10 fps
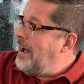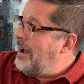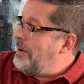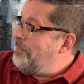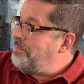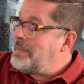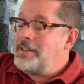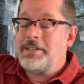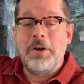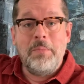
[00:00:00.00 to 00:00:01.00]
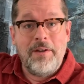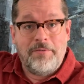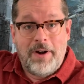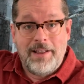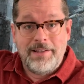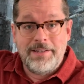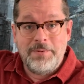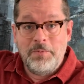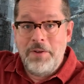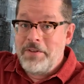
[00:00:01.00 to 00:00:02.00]
Um, so my friends,
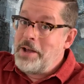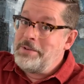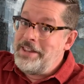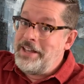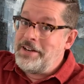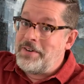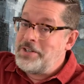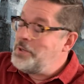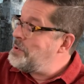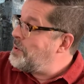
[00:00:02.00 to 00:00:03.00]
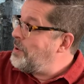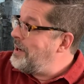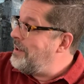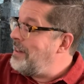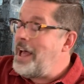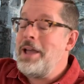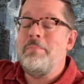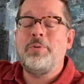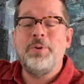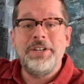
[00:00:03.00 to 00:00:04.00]
we've come to the end of our tutorial. I
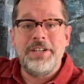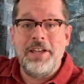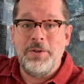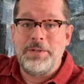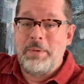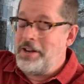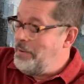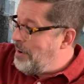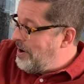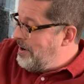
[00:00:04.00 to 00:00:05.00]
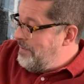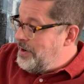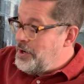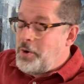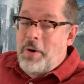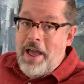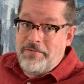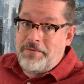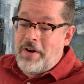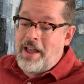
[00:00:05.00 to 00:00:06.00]
appreciate you spending part of your
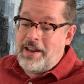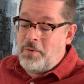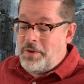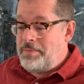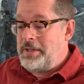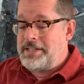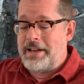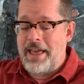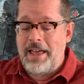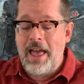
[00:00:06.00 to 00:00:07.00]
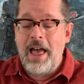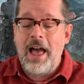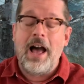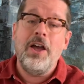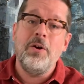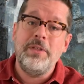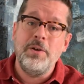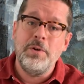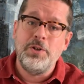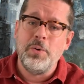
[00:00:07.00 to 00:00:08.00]
Craft Friday with me today. I hope that
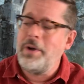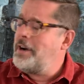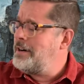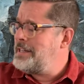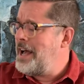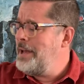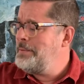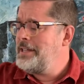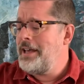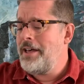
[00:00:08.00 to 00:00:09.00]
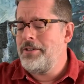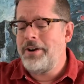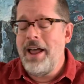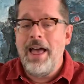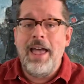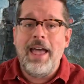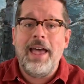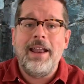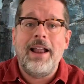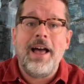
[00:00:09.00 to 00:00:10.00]
you enjoyed our time together,
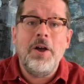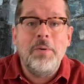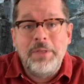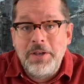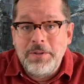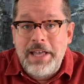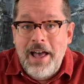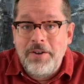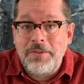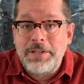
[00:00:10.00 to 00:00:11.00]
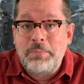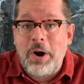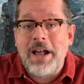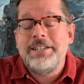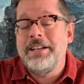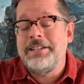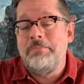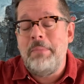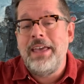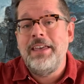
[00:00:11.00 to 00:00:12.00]
and I hope that you'll tackle this project
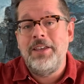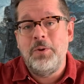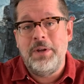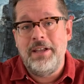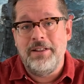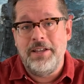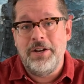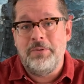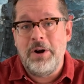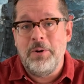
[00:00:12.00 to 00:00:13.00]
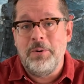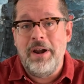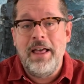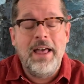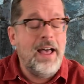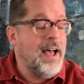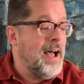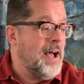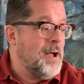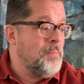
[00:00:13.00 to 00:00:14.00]
and make it uniquely your own.
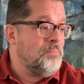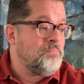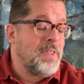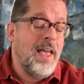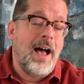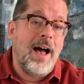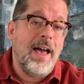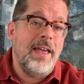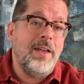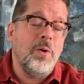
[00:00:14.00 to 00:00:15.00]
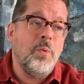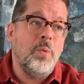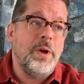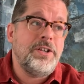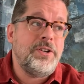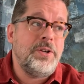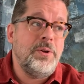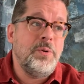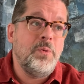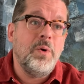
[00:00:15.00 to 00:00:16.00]
Um, I wish
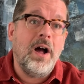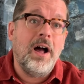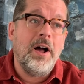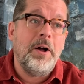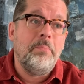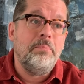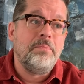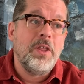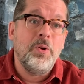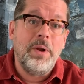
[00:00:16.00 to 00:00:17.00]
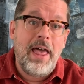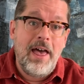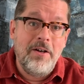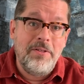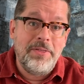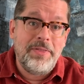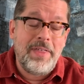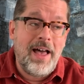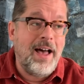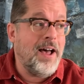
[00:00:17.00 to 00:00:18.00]
you um, good health.
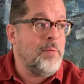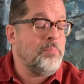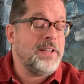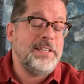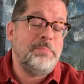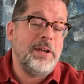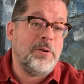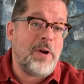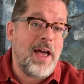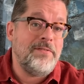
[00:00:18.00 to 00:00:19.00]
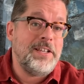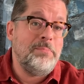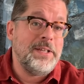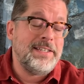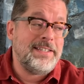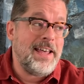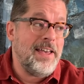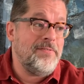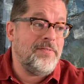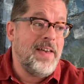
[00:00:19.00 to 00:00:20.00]
Uh, please be crafty, be
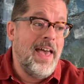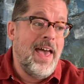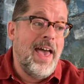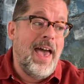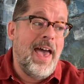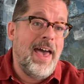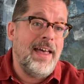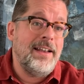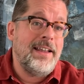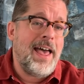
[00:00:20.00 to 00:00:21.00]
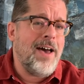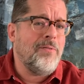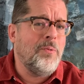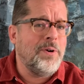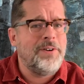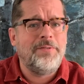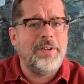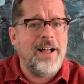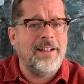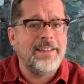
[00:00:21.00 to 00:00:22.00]
safe, and have a wonderful
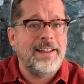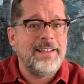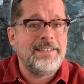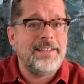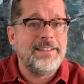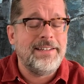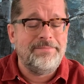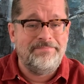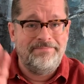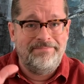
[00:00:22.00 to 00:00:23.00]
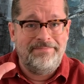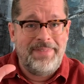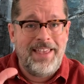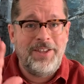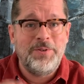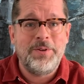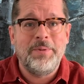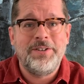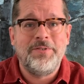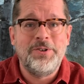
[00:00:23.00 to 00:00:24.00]
holiday season. Thank you so
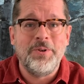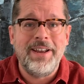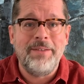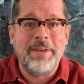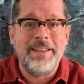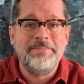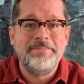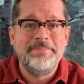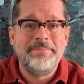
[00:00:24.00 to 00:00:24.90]
much for joining me.